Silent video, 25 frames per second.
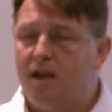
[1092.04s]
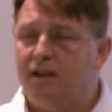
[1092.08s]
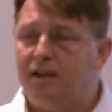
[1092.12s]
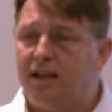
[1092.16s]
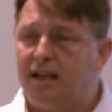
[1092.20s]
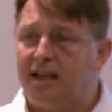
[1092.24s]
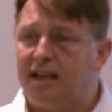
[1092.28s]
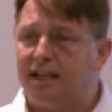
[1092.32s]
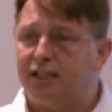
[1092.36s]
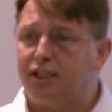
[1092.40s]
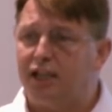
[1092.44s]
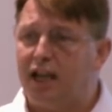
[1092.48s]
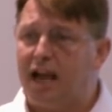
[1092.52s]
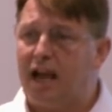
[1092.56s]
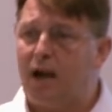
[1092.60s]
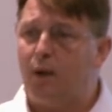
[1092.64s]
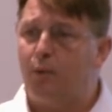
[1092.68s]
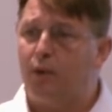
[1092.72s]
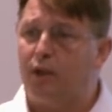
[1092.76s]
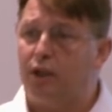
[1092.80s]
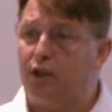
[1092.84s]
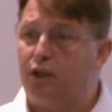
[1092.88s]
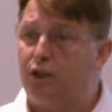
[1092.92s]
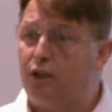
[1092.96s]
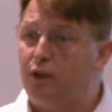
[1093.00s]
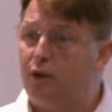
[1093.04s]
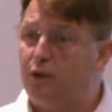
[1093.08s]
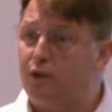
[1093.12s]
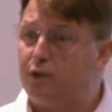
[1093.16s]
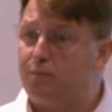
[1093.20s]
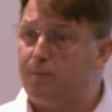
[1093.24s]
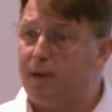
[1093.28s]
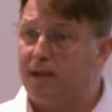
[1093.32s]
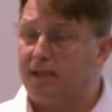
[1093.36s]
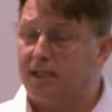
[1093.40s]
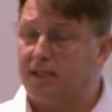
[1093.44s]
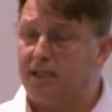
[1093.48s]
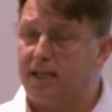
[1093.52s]
And then actually how we can use
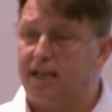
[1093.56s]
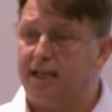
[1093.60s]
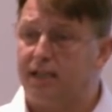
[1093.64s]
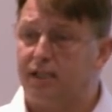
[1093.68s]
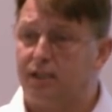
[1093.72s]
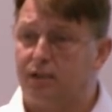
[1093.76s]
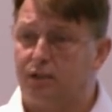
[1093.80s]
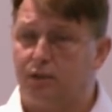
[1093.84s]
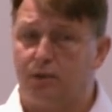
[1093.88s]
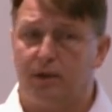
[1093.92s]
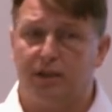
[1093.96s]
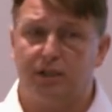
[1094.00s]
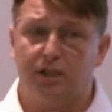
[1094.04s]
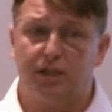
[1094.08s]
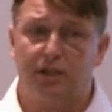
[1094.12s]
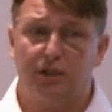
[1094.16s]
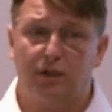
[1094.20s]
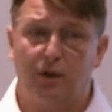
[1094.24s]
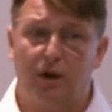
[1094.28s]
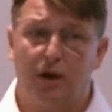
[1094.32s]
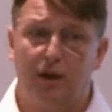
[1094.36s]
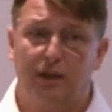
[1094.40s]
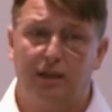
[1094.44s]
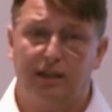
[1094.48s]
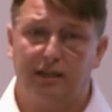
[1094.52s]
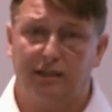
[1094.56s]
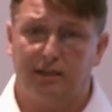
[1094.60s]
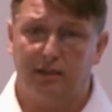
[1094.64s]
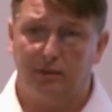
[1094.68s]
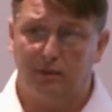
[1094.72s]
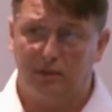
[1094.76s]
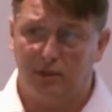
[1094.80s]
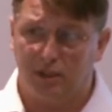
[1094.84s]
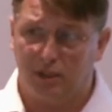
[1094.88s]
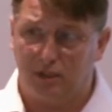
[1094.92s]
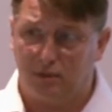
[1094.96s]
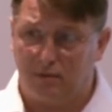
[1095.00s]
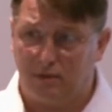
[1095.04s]
metadata to actually not only do
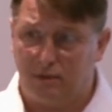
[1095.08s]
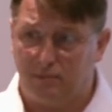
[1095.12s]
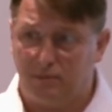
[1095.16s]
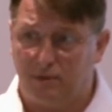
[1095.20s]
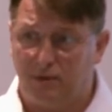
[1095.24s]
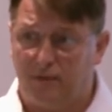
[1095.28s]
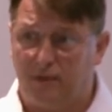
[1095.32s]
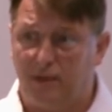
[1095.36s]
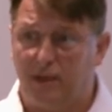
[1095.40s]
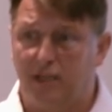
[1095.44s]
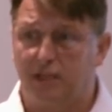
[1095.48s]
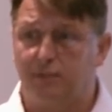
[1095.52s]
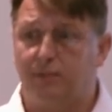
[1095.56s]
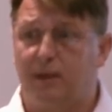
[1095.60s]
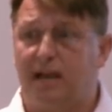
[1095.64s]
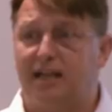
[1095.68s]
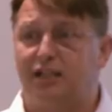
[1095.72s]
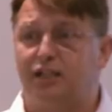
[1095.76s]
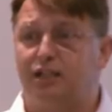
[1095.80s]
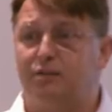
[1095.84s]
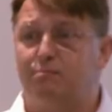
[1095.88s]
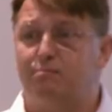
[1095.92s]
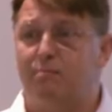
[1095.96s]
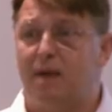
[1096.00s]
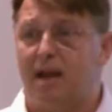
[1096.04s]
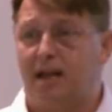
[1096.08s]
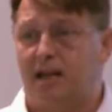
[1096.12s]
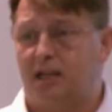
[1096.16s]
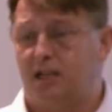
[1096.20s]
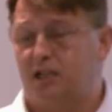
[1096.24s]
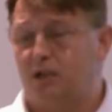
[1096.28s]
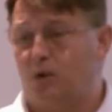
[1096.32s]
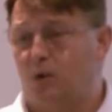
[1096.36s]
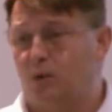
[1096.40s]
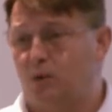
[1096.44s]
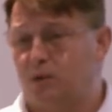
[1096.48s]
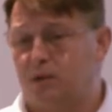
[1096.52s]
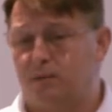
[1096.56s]
descriptive things, but actually
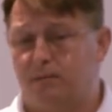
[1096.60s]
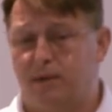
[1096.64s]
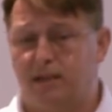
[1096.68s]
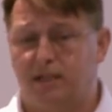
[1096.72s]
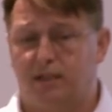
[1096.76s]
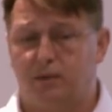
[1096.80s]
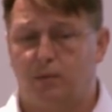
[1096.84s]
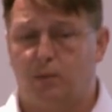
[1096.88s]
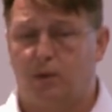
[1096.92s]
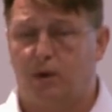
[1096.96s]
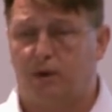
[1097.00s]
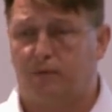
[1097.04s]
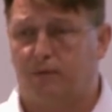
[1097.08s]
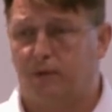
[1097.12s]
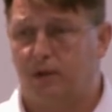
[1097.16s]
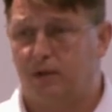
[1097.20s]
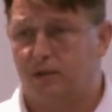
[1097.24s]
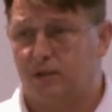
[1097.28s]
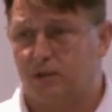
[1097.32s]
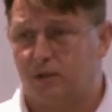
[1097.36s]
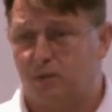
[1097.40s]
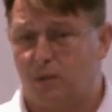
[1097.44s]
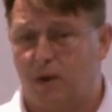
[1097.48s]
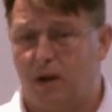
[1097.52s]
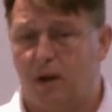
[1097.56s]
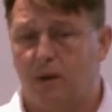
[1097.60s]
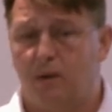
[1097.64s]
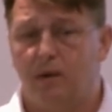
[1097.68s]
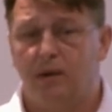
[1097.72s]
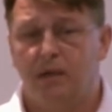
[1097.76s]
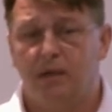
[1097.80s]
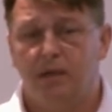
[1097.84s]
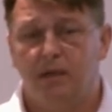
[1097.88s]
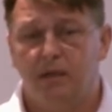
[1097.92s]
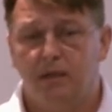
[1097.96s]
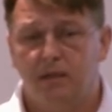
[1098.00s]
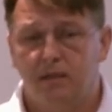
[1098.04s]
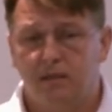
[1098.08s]
manage automated workflows as well.
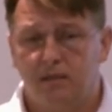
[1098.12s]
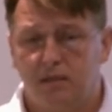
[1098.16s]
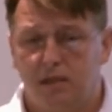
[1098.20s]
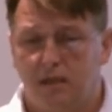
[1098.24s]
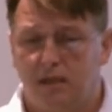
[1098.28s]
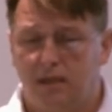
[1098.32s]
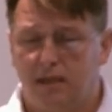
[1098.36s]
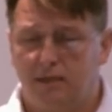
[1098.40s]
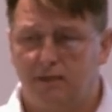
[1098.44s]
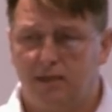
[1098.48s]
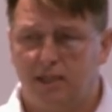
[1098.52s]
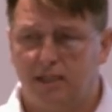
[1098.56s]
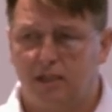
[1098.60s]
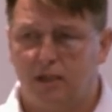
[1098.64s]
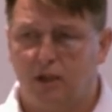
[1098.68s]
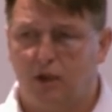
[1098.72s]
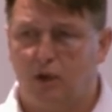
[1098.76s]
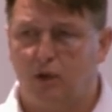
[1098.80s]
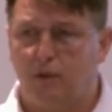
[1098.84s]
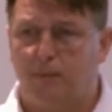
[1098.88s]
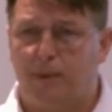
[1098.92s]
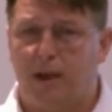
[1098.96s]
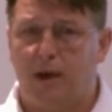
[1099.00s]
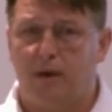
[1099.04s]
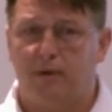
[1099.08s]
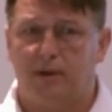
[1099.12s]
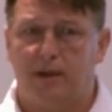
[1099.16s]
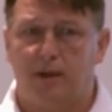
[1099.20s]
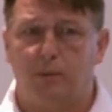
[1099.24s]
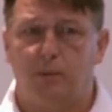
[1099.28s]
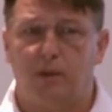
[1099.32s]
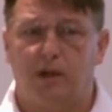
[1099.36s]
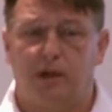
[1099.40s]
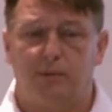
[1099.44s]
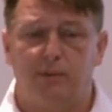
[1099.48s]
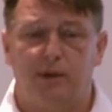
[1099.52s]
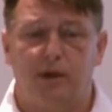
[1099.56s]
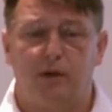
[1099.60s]
So there's a lot of power in there, and
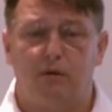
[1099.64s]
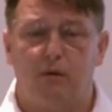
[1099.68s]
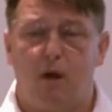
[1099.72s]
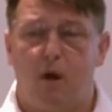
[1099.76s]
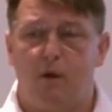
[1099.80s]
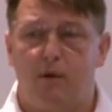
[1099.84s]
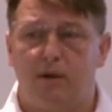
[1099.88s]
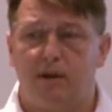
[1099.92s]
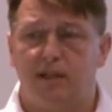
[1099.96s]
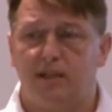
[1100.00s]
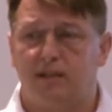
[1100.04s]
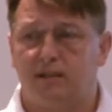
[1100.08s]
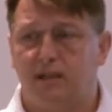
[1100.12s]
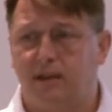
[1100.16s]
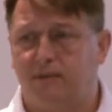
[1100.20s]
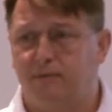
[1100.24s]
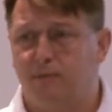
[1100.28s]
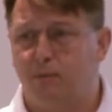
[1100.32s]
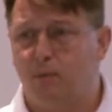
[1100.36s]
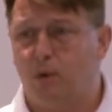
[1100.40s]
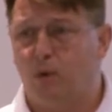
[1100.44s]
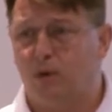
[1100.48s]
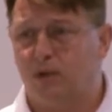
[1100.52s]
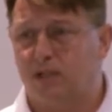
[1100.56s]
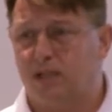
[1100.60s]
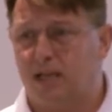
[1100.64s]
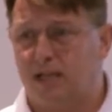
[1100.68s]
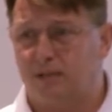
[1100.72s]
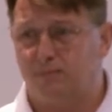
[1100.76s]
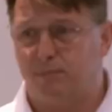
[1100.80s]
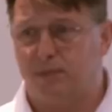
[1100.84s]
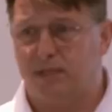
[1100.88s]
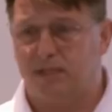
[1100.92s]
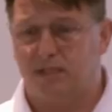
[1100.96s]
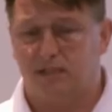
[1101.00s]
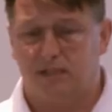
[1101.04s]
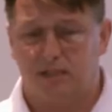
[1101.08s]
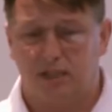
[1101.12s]
we're going to be growing this even more as
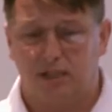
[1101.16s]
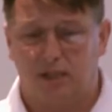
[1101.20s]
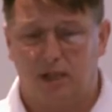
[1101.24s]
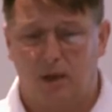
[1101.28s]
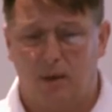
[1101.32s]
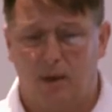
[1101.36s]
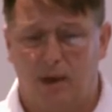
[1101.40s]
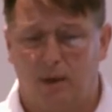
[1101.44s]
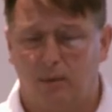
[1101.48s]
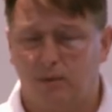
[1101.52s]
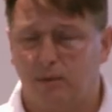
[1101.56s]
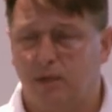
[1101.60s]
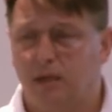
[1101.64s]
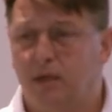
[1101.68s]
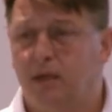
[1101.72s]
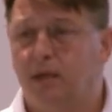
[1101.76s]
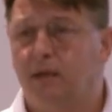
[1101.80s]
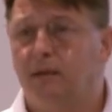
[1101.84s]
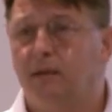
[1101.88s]
businesses go out.